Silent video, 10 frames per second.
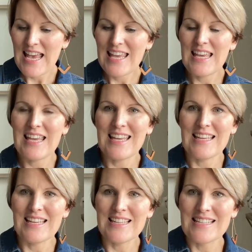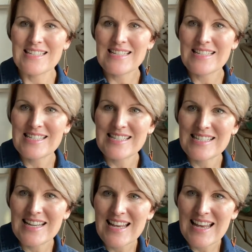
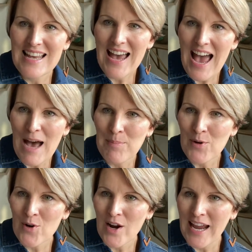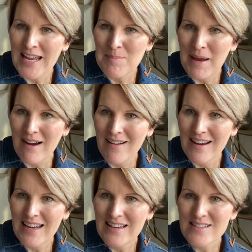is apple cranberry.